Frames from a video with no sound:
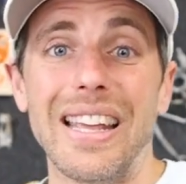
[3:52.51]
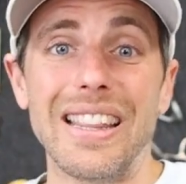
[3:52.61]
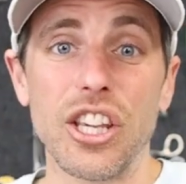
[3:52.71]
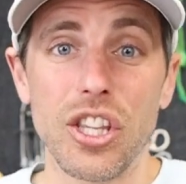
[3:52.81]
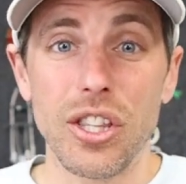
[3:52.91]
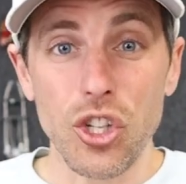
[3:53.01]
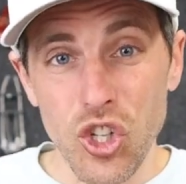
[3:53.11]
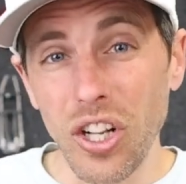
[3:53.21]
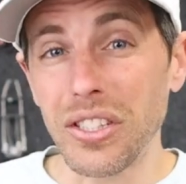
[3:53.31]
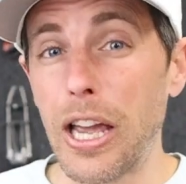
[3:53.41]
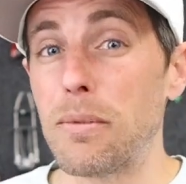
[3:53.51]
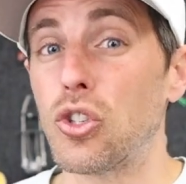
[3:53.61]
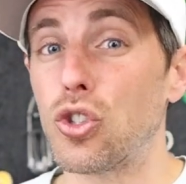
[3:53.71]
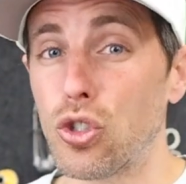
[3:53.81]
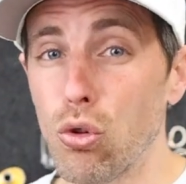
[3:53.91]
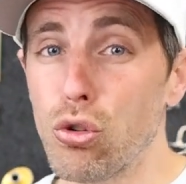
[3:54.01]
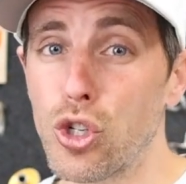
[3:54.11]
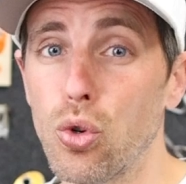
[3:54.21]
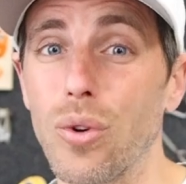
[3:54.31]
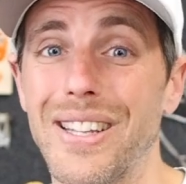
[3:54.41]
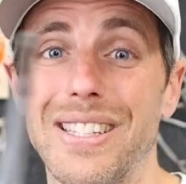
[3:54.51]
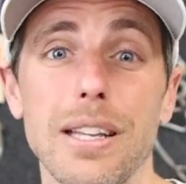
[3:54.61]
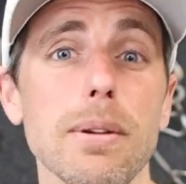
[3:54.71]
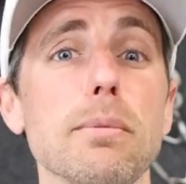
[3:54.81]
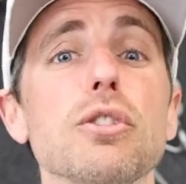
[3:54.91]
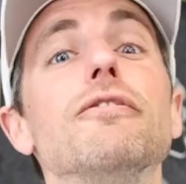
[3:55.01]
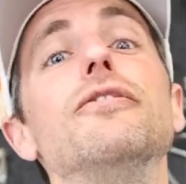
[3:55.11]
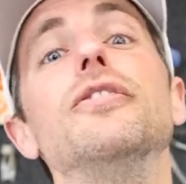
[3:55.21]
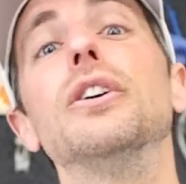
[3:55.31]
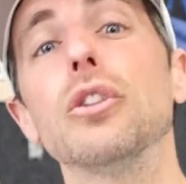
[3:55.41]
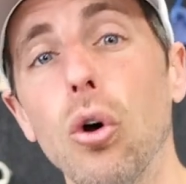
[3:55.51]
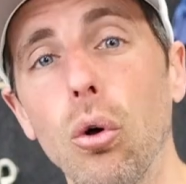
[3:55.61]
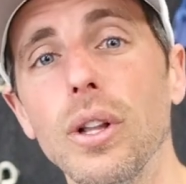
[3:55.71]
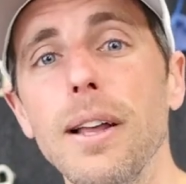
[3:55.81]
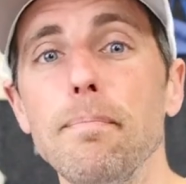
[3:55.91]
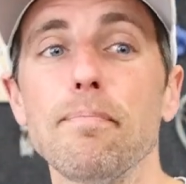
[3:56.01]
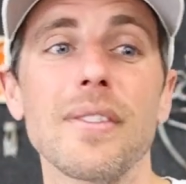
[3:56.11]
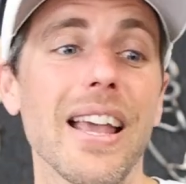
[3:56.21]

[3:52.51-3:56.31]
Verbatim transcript: the, the gel time is so short that sometimes you fill the hole up